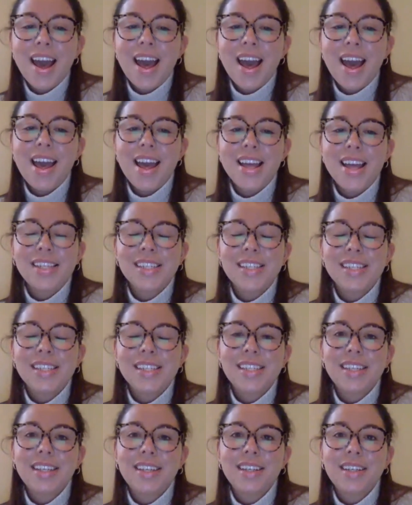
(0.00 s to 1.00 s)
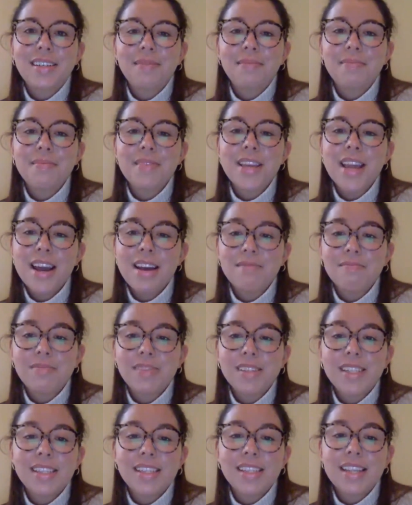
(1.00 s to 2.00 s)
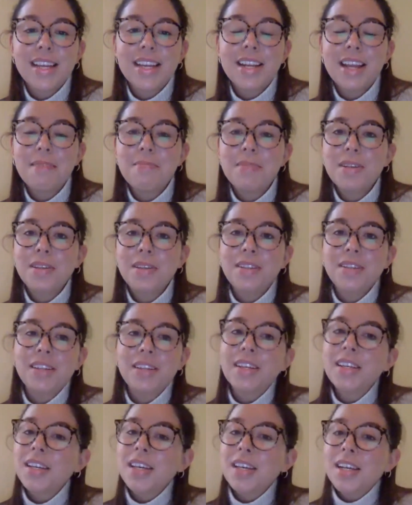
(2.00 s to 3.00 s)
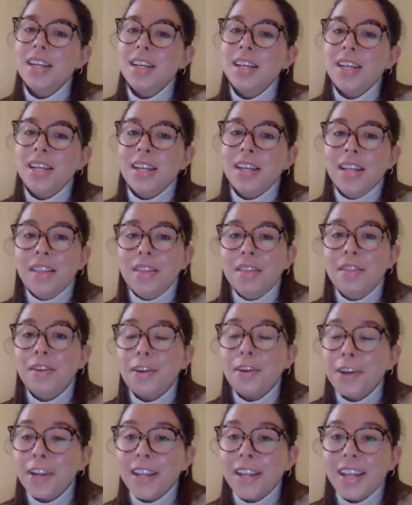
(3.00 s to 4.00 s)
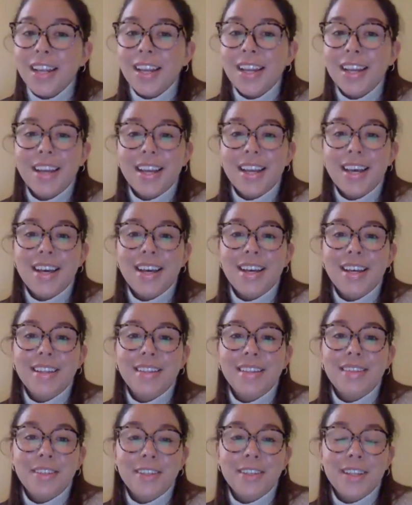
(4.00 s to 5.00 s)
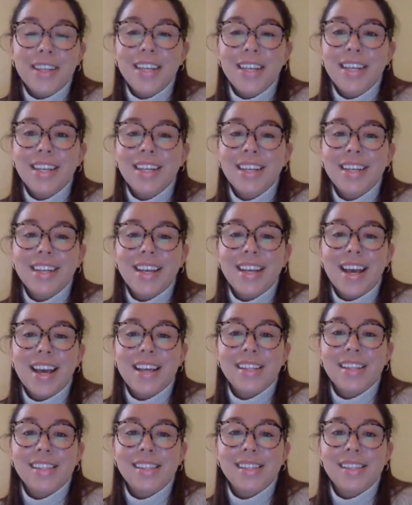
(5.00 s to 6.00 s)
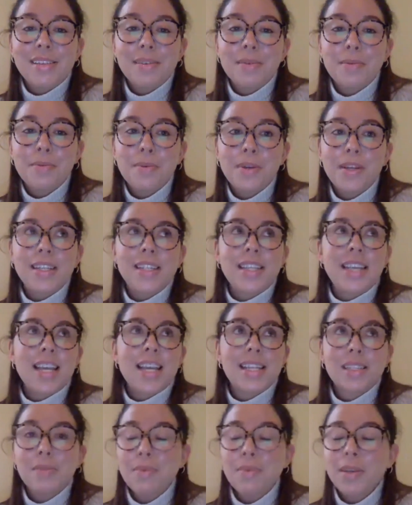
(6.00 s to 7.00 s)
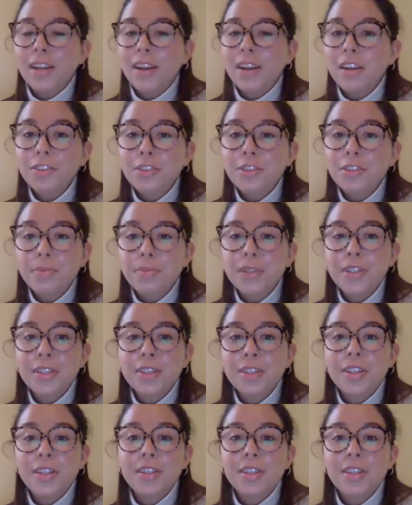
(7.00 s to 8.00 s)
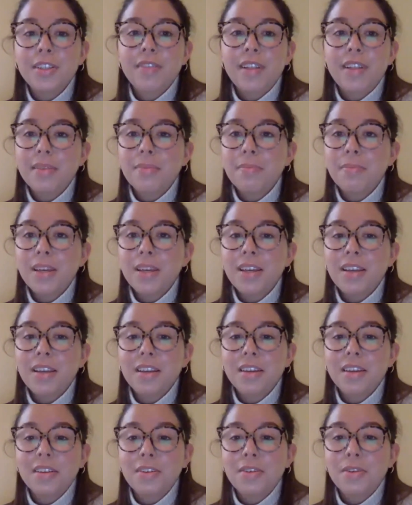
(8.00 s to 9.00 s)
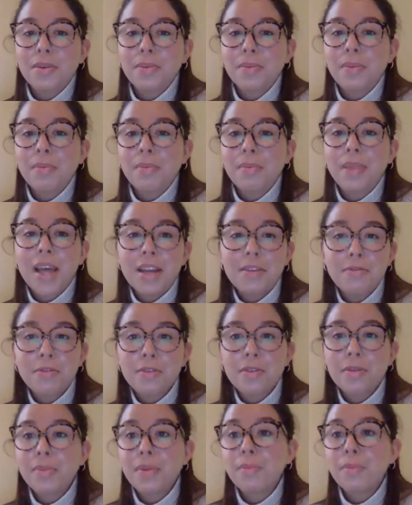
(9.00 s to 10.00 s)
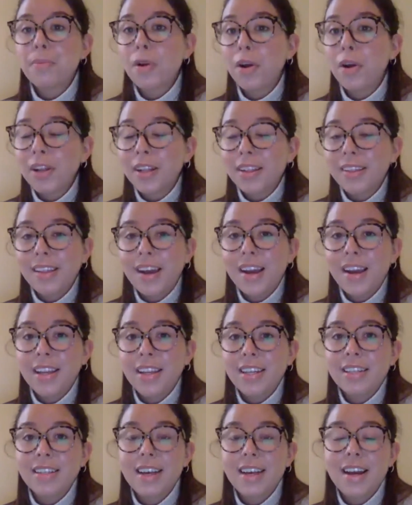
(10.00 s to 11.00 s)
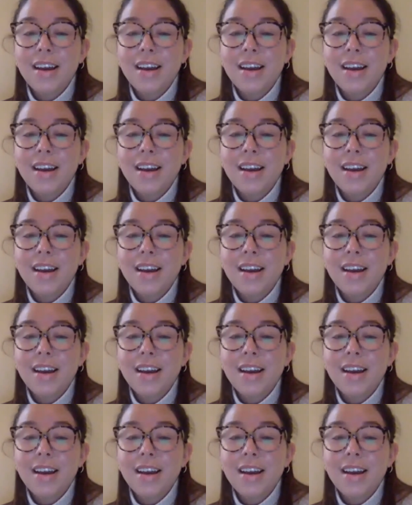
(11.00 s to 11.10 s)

And since then I've been learning as what it takes to be an entrepreneur, developing, the platform, the product line.